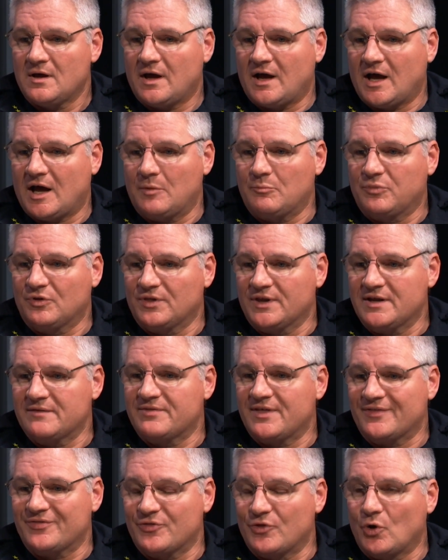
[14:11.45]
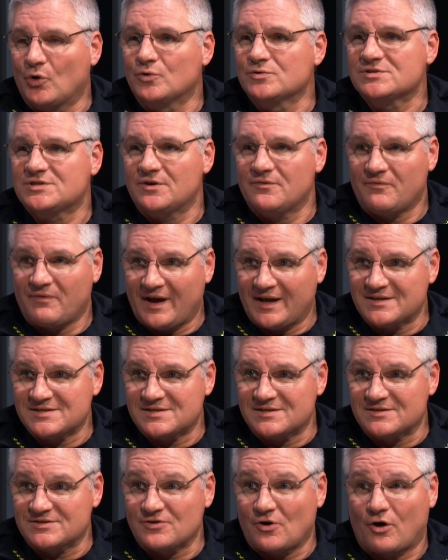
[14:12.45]
believe that those
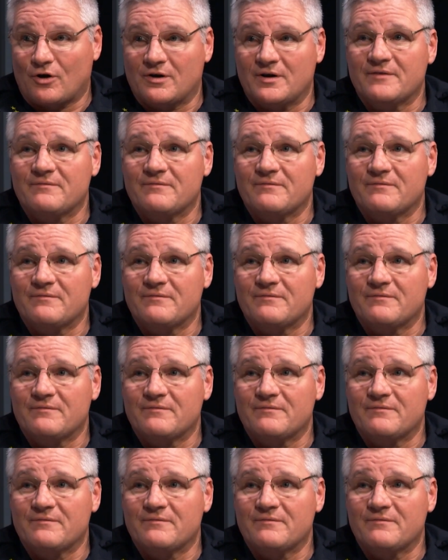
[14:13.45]
devices are